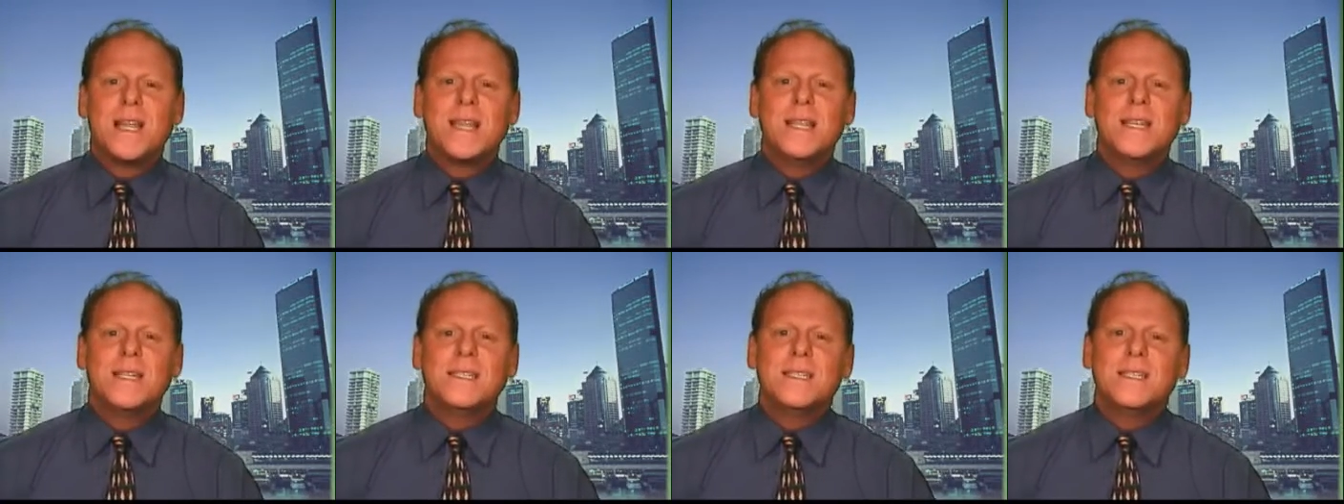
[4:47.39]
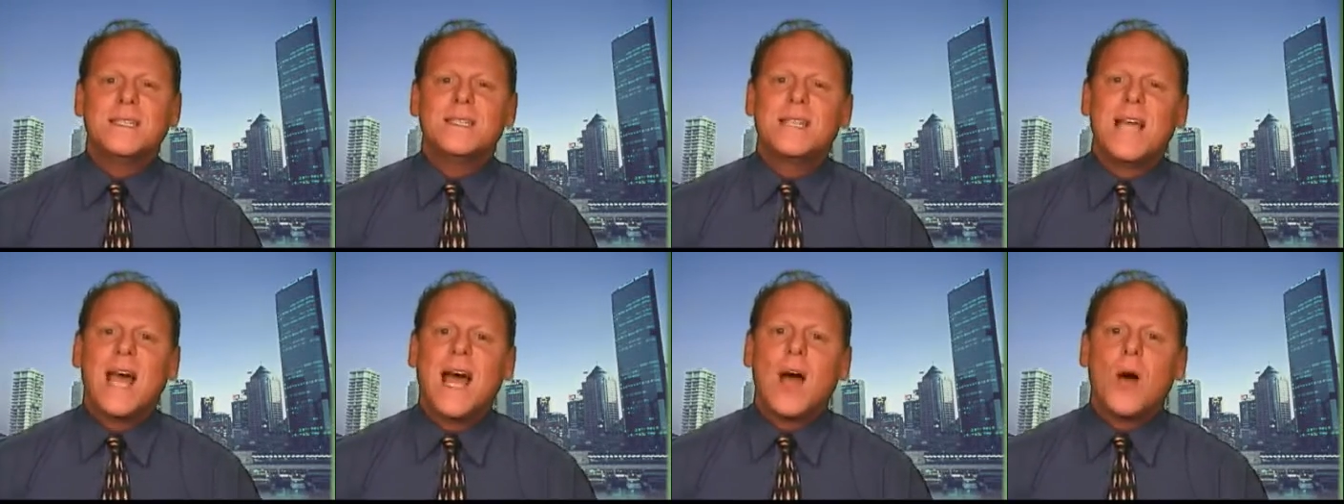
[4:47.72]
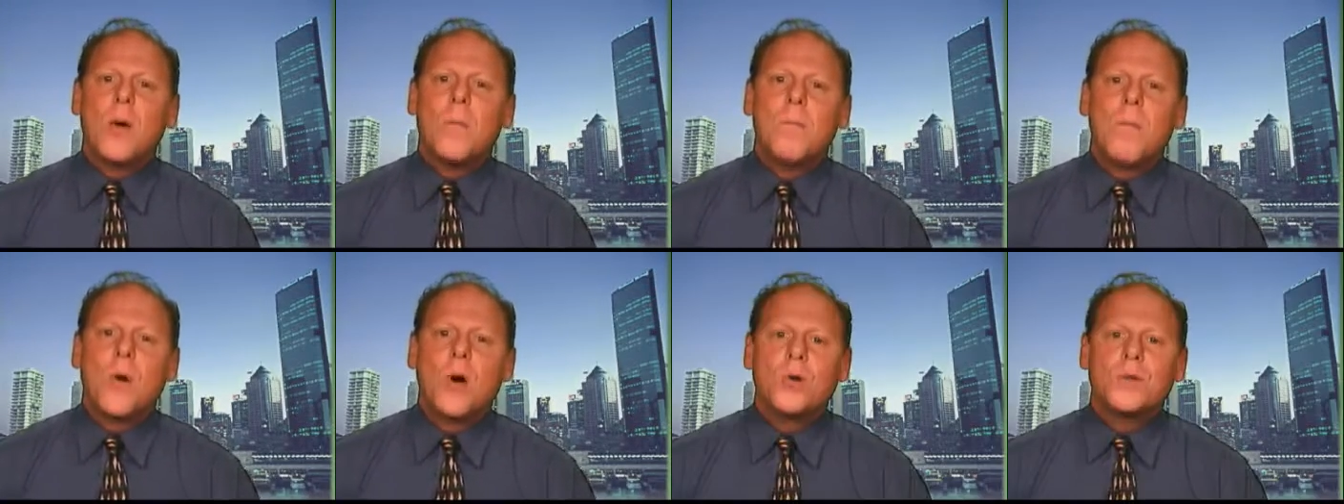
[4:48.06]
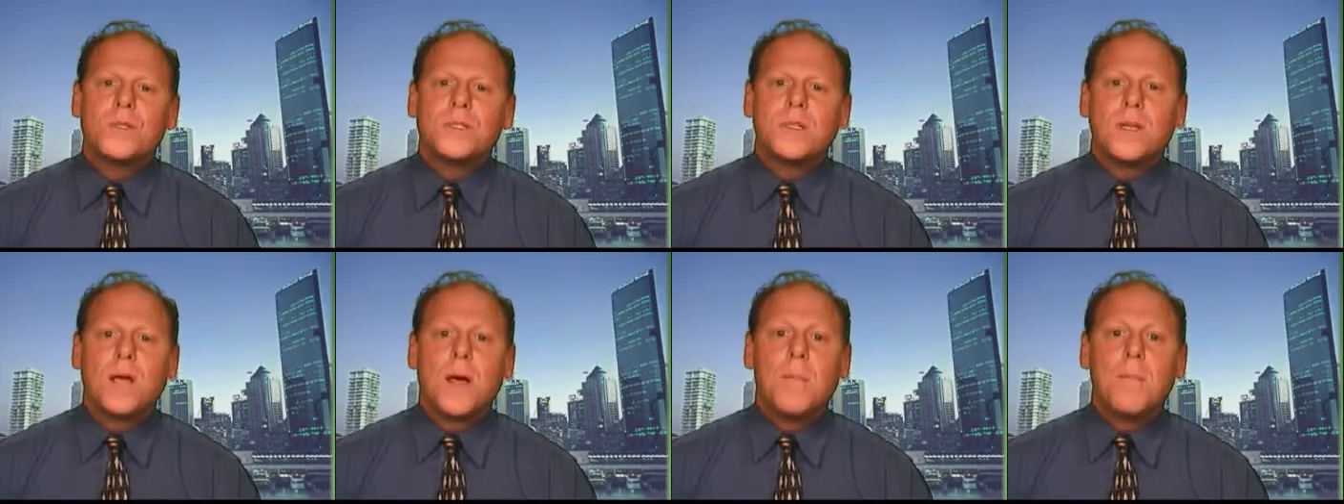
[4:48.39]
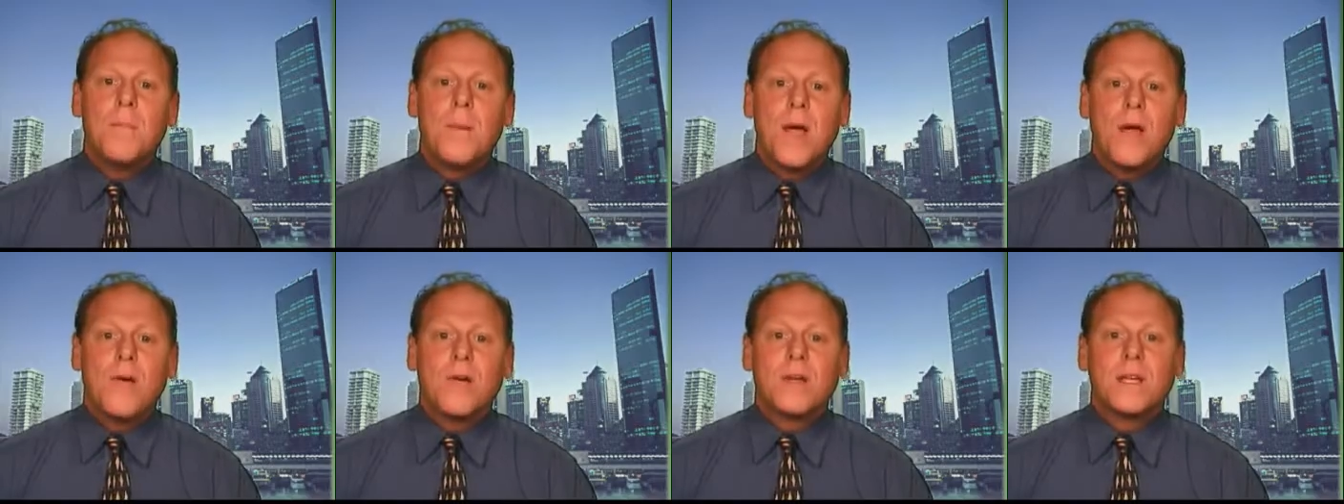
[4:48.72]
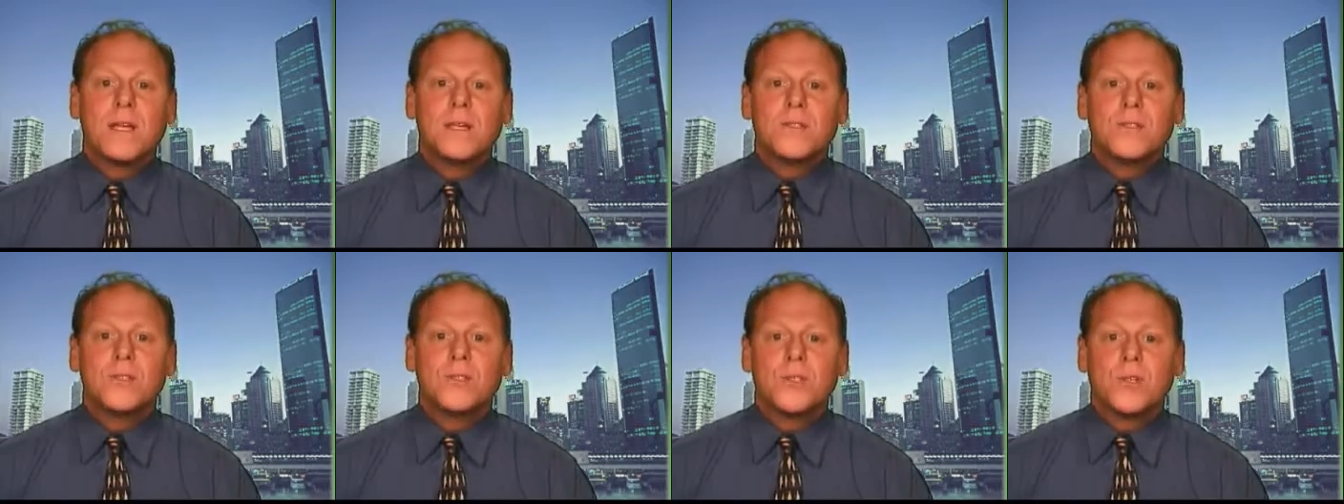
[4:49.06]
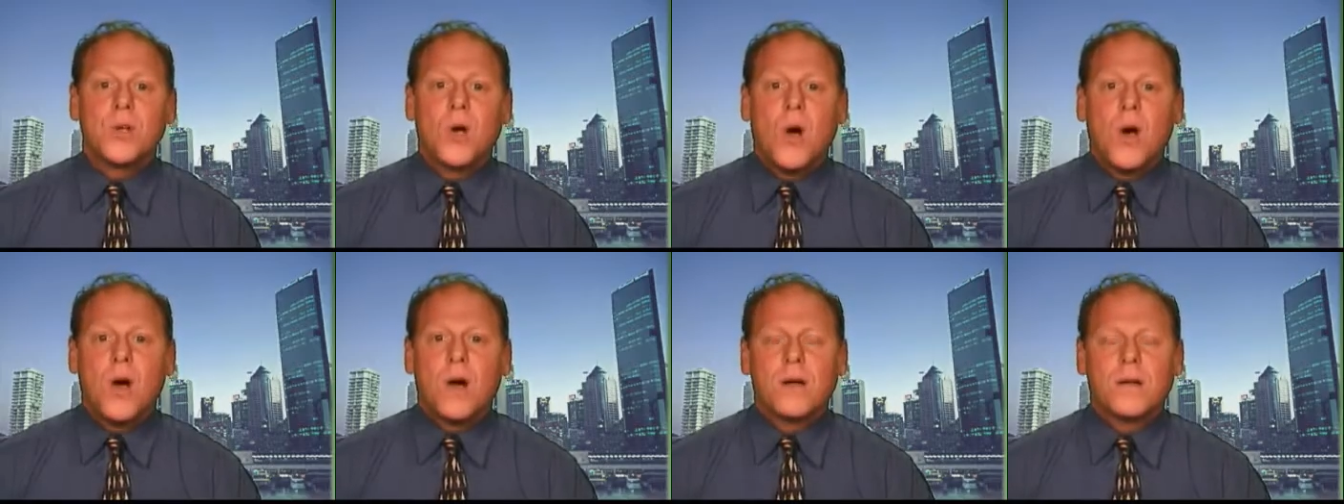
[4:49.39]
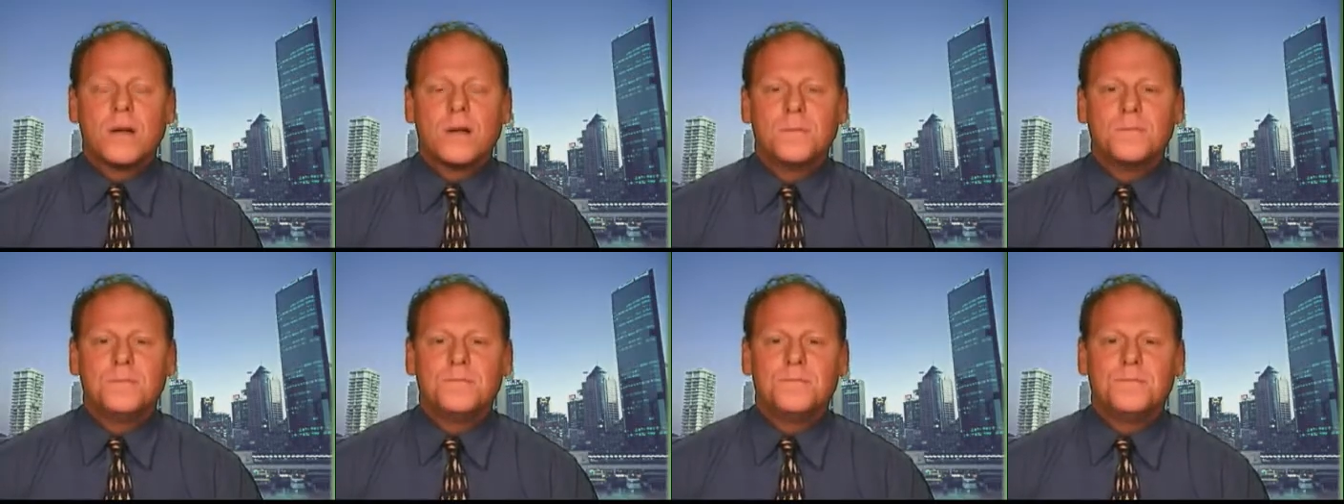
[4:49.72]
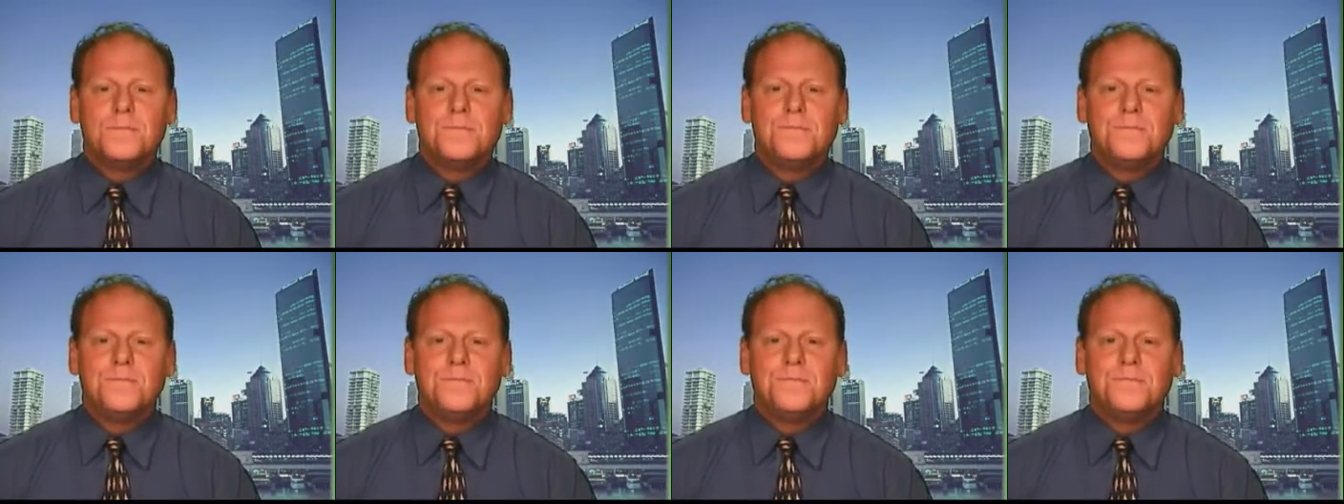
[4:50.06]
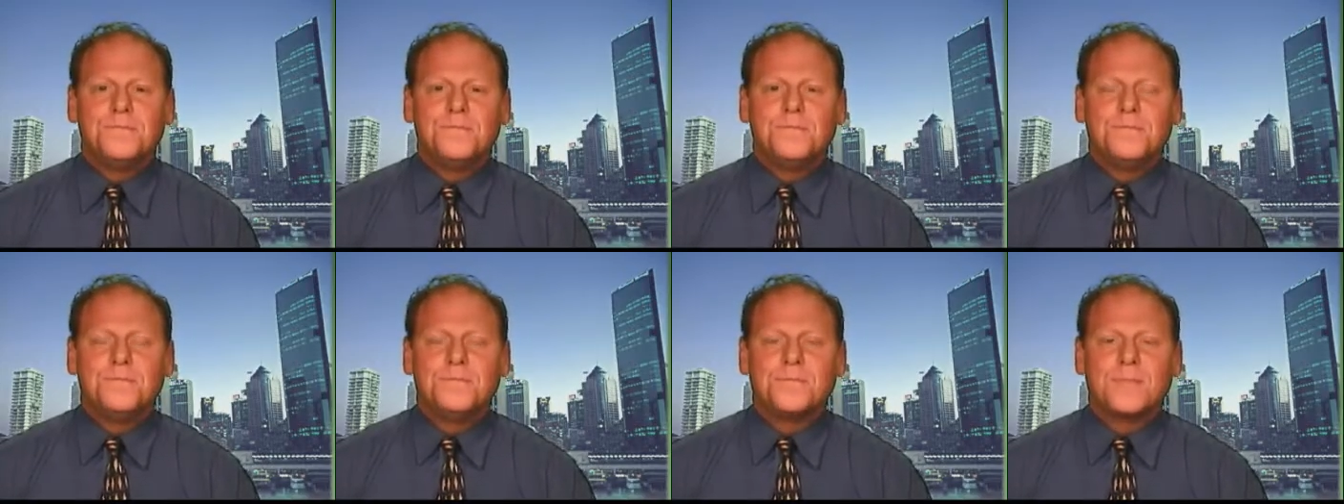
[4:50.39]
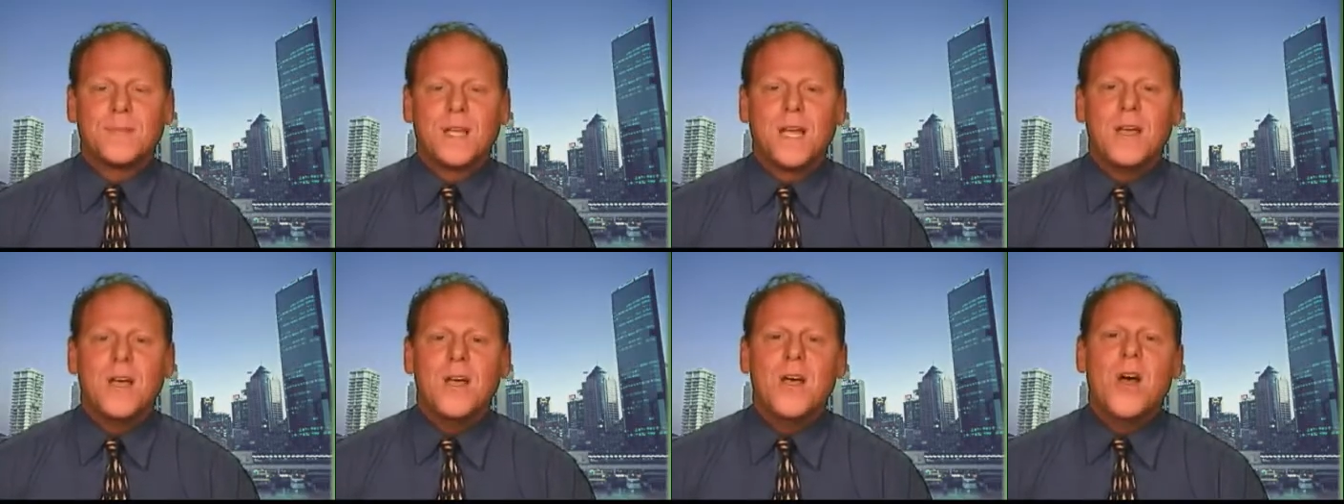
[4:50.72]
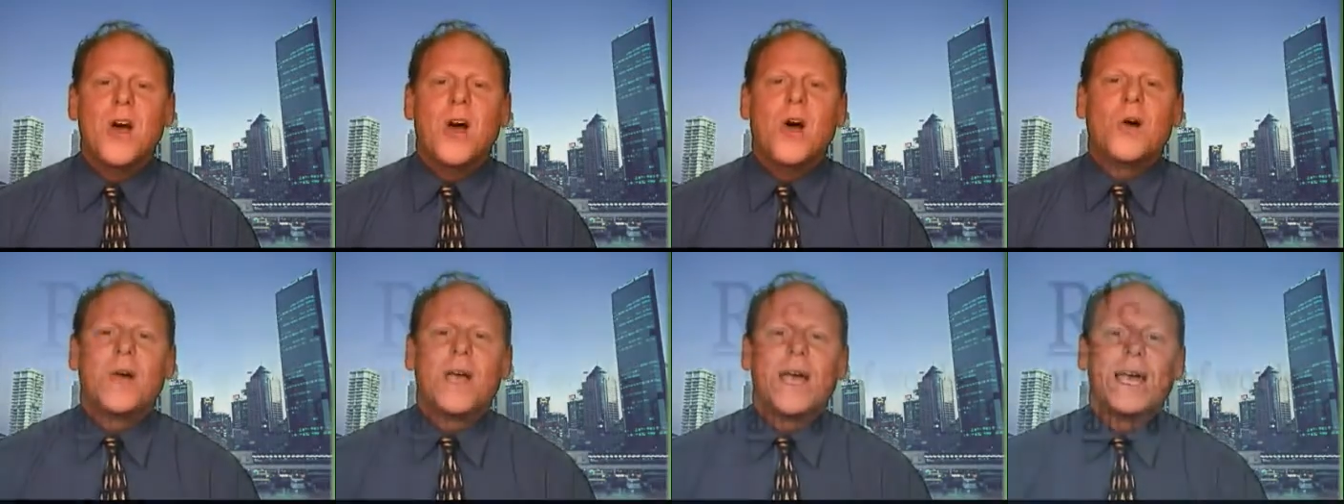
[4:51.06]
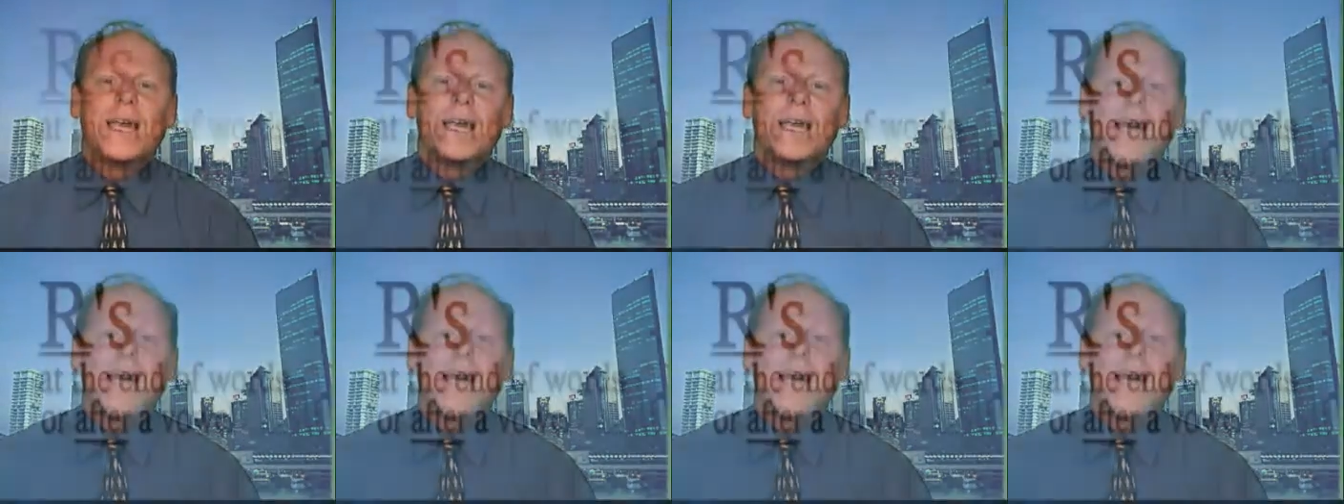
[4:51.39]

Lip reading: this is how most Americans talk. Okay,